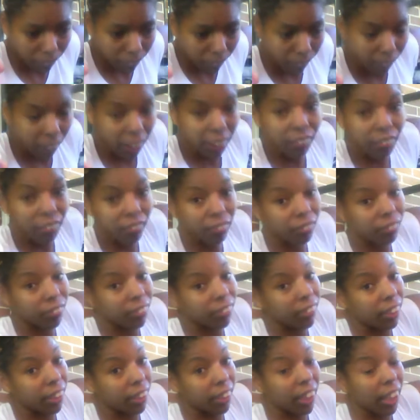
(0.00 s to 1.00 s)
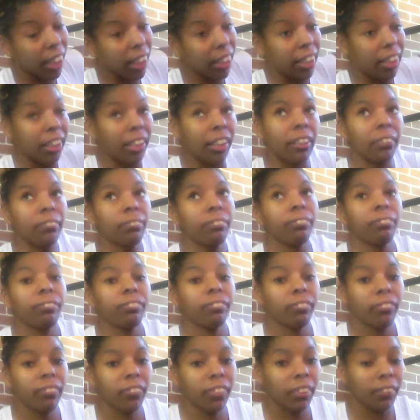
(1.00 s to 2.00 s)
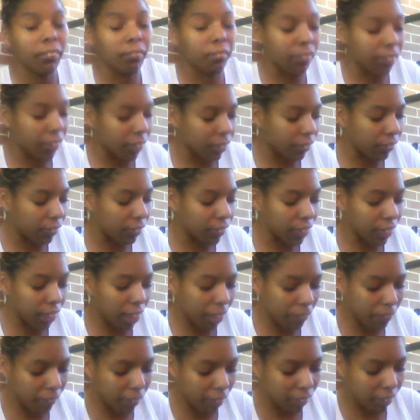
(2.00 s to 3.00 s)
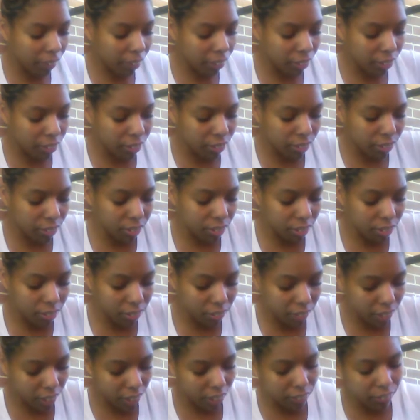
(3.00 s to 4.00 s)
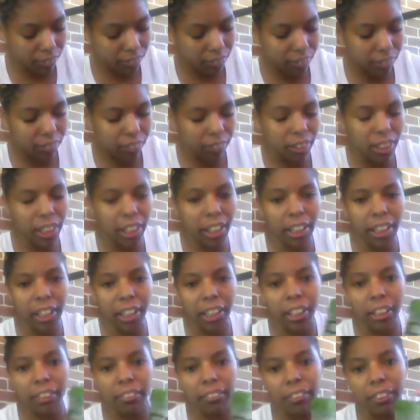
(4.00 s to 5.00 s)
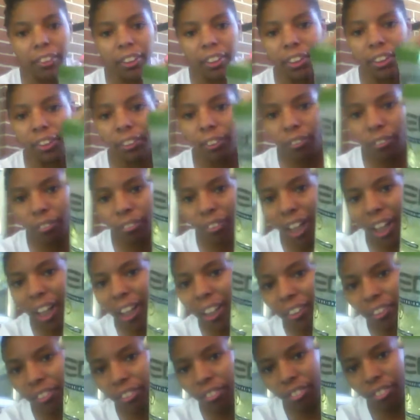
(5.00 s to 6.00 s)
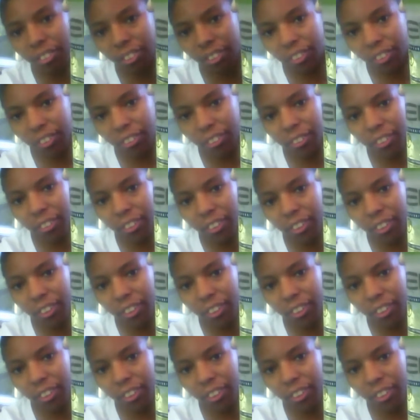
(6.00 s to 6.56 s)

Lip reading: products from the line. But what I basically do is I will add the Eco Styling Gel